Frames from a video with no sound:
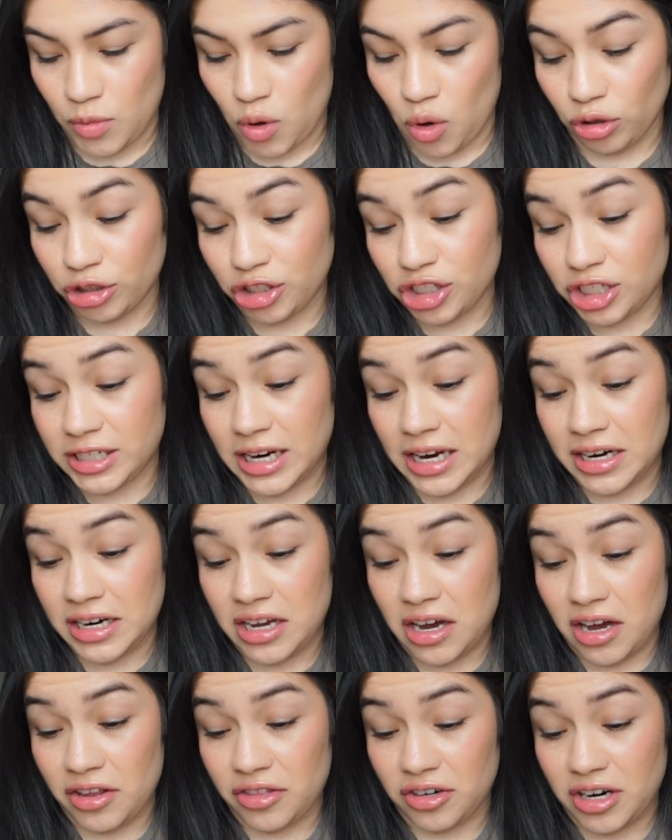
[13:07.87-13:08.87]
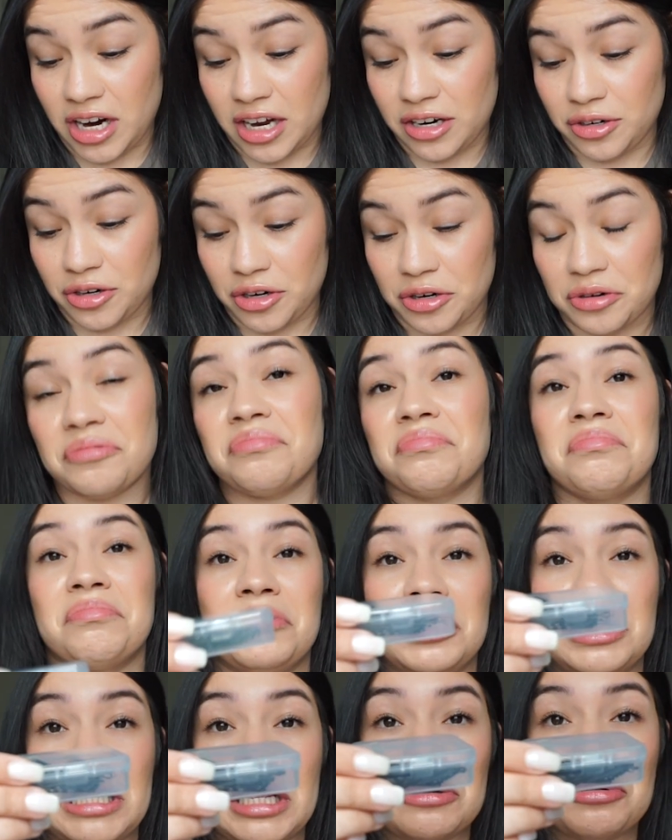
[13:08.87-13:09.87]
Or just any other, I don't know,
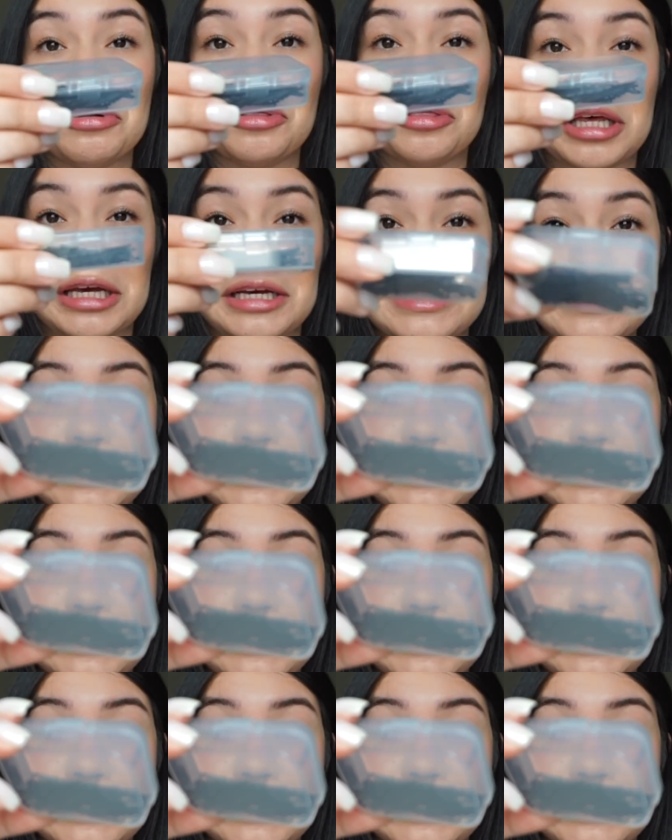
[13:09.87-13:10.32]
little things